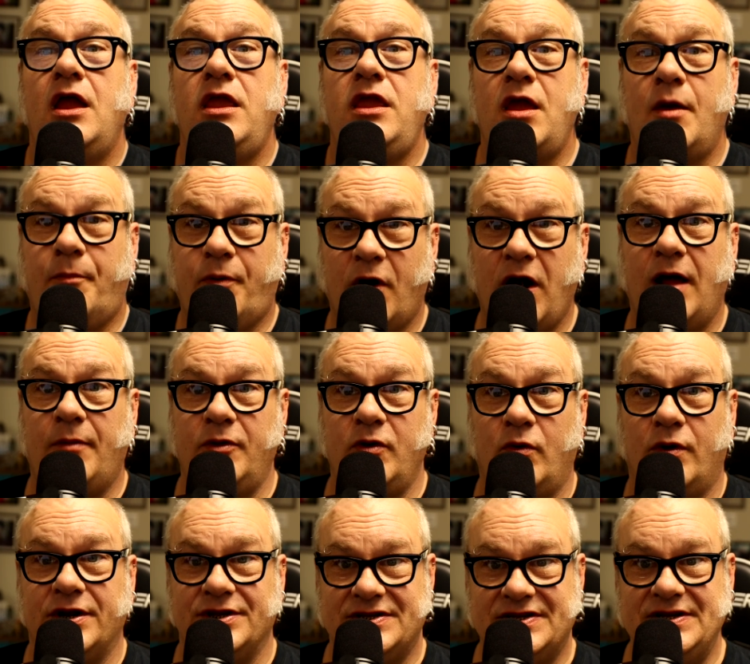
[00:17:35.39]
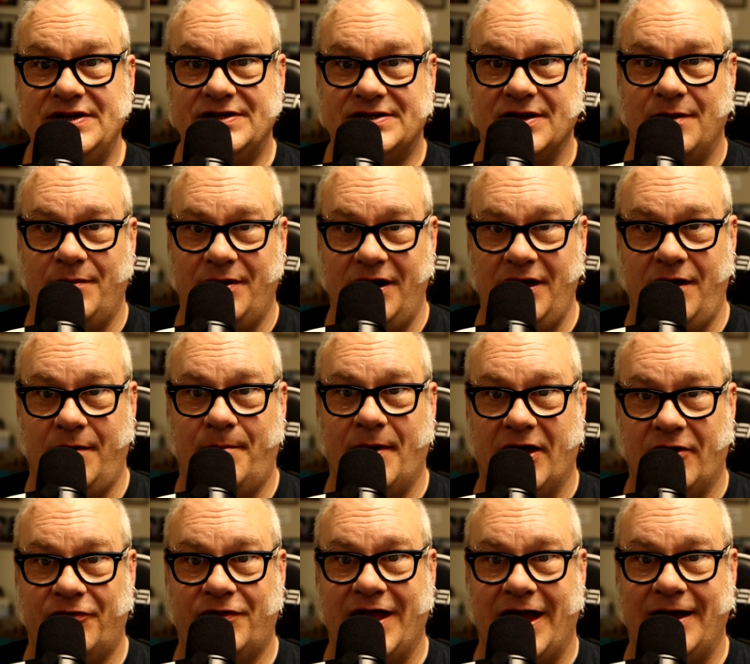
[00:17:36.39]
you probably want to see somebody
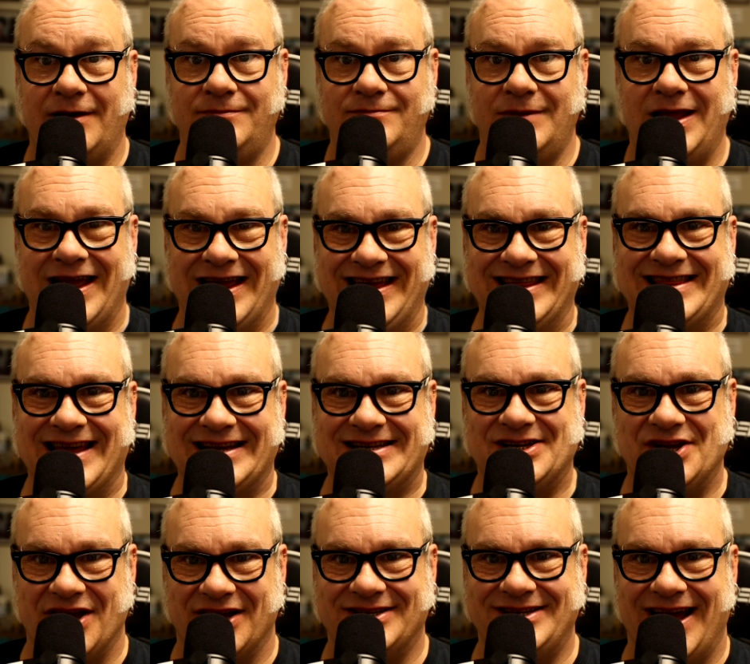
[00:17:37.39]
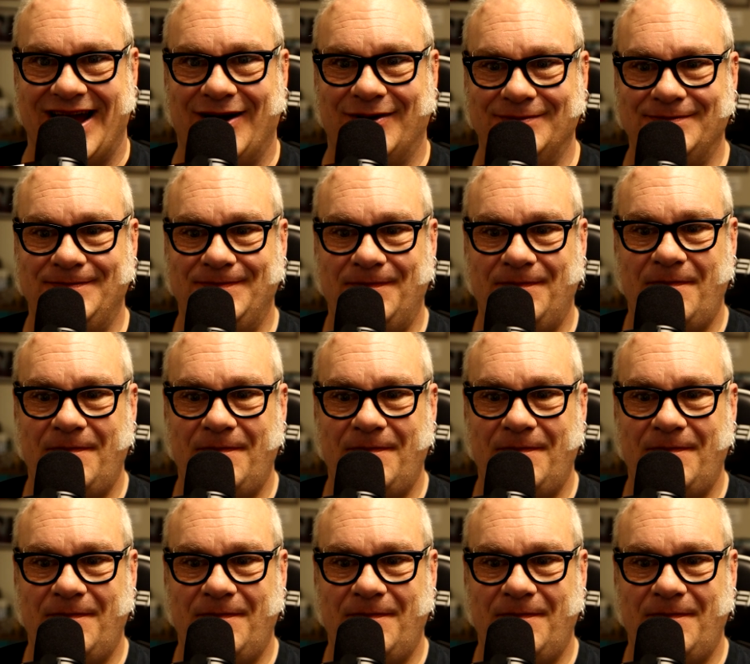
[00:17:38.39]
about that and get that checked out.